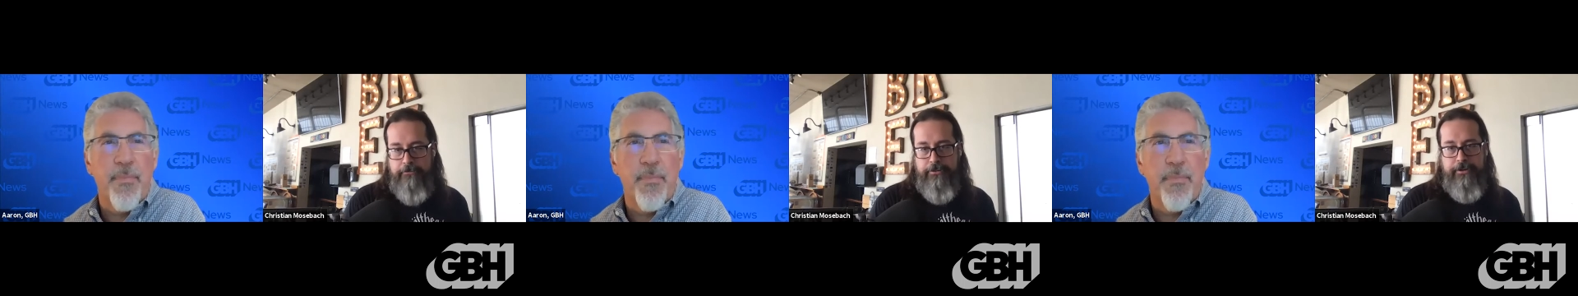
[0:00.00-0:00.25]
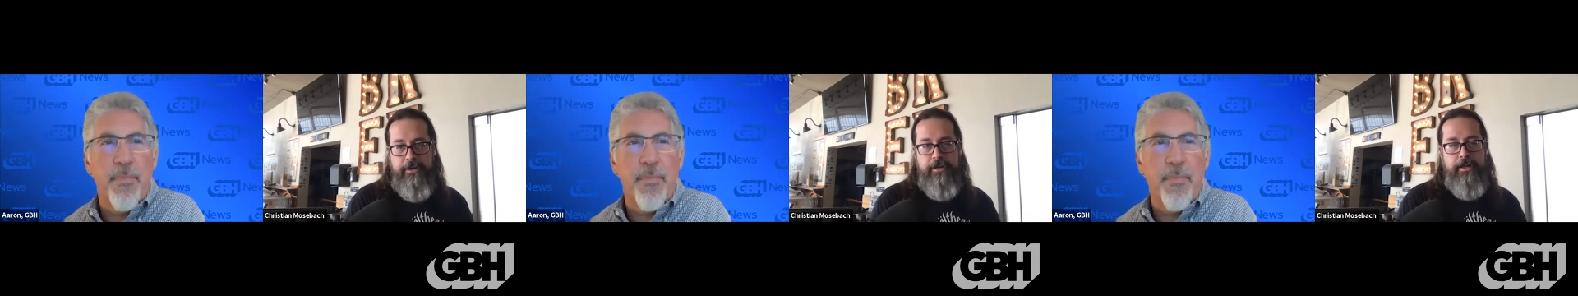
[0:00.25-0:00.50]
Speaker 1: and a
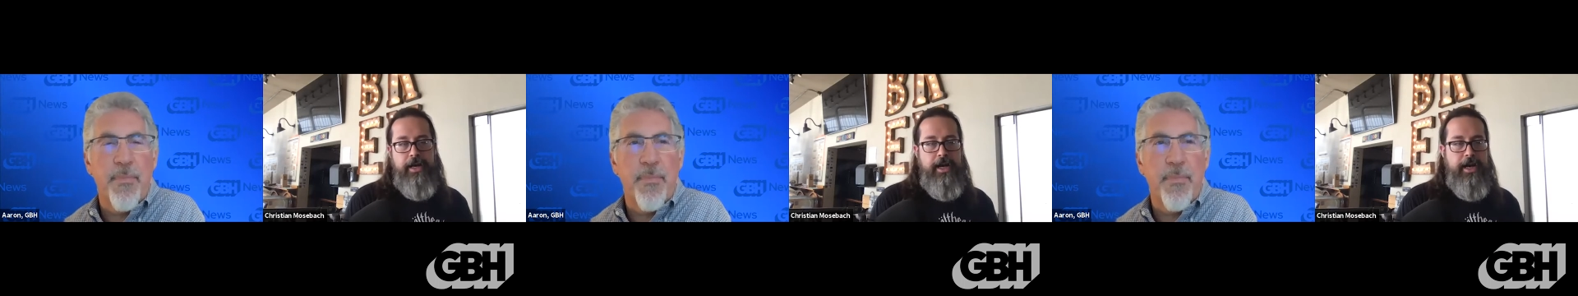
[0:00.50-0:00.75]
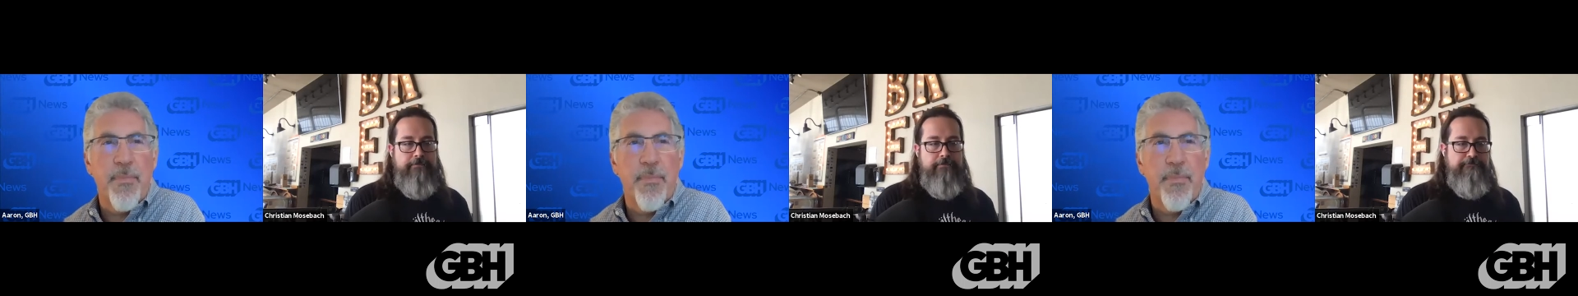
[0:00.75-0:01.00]
pump,
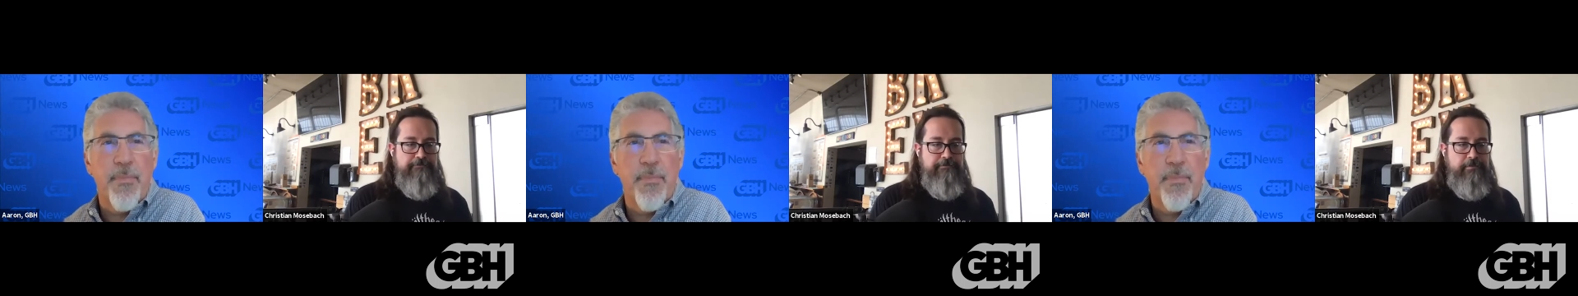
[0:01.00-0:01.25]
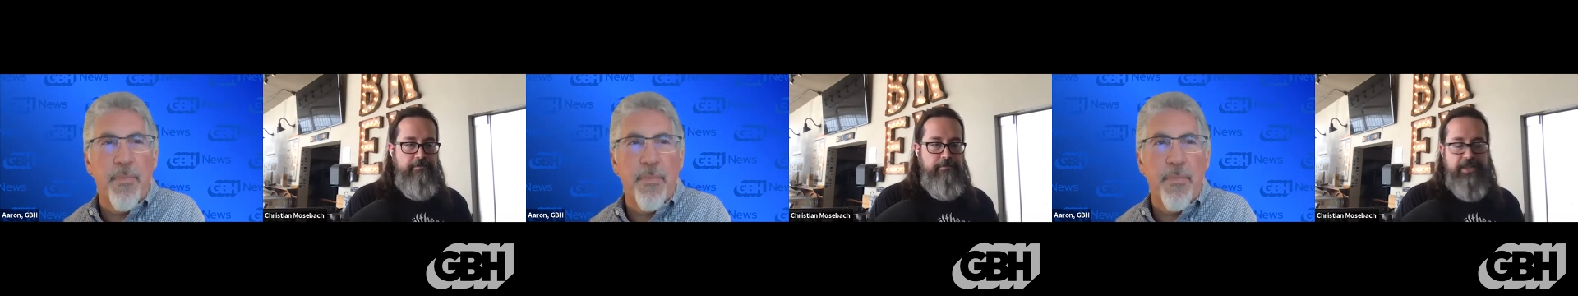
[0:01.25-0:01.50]
um,
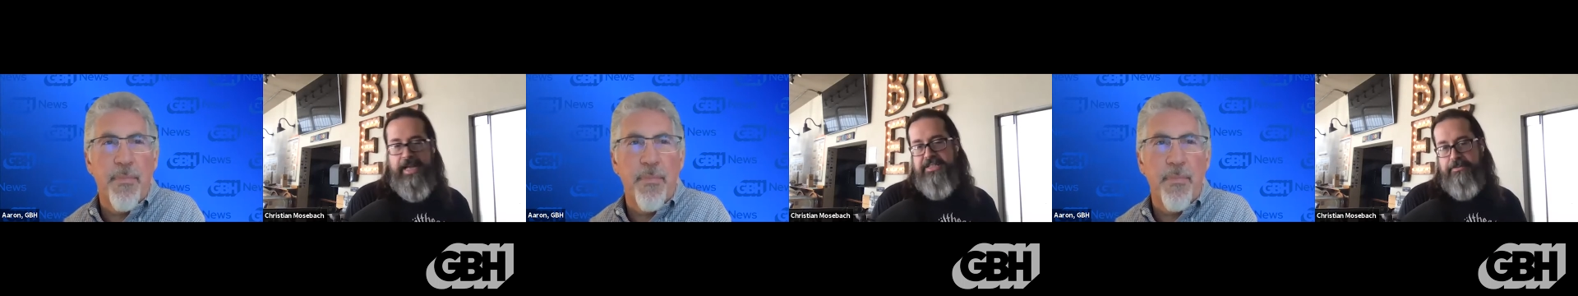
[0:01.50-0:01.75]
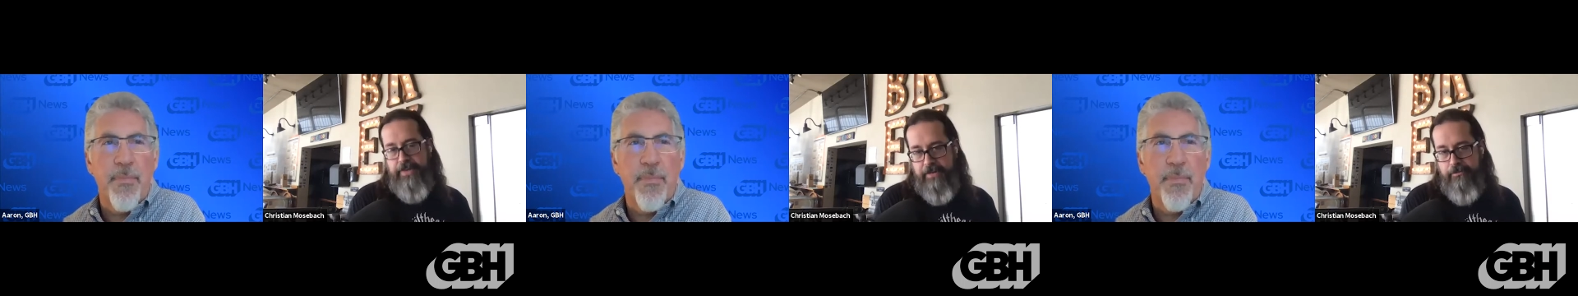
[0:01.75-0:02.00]
but
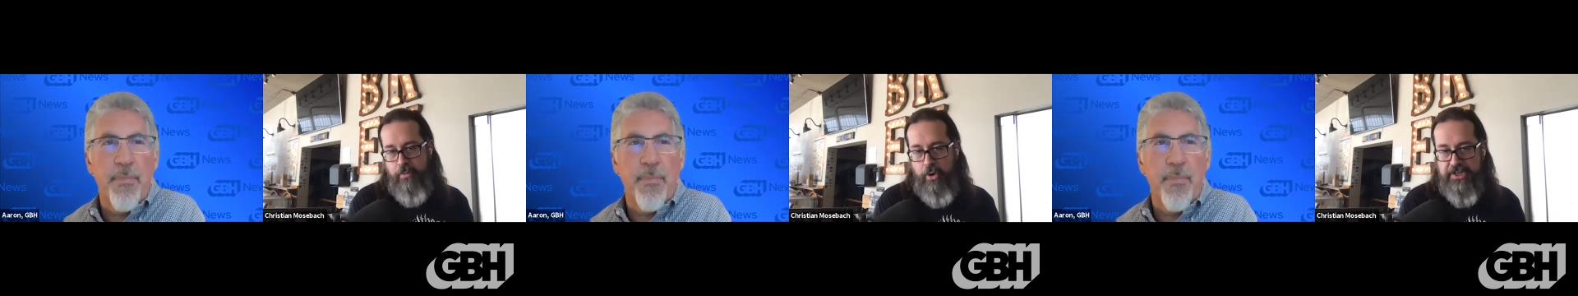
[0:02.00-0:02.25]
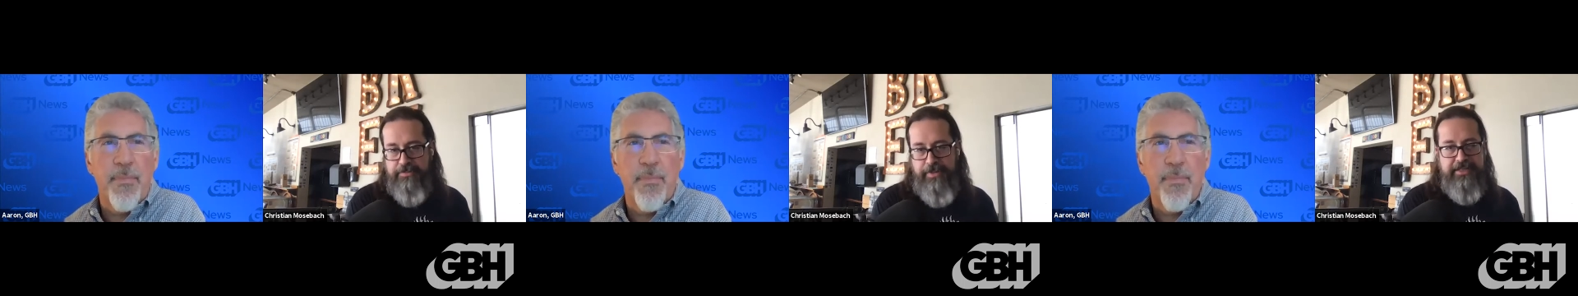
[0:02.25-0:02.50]
that's a bit
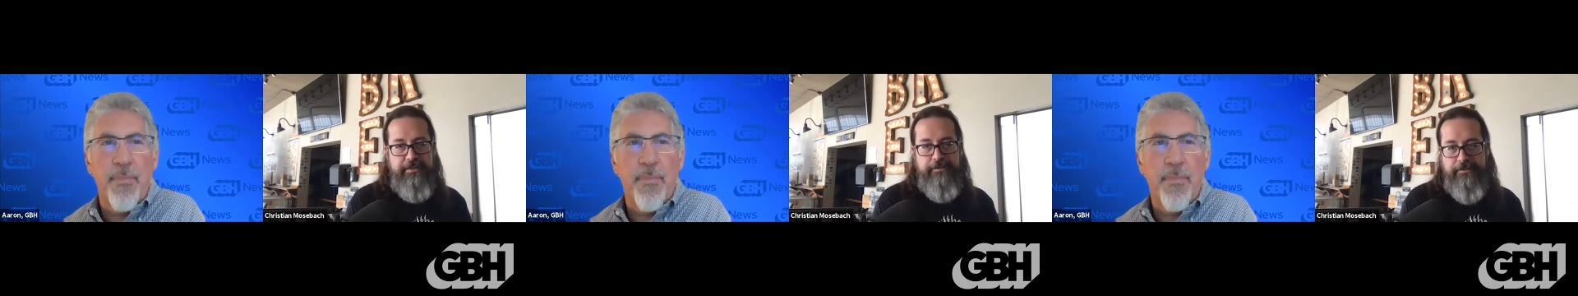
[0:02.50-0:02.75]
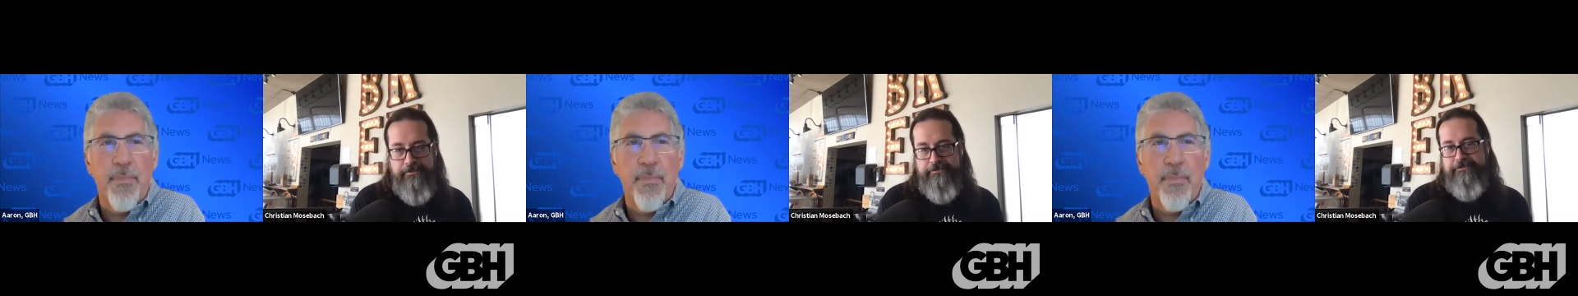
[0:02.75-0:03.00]
more
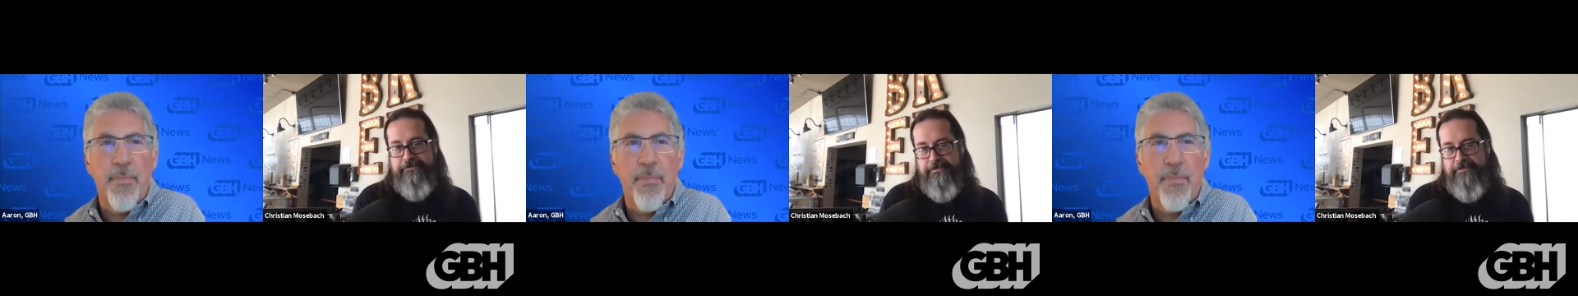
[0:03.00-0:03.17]
expensive.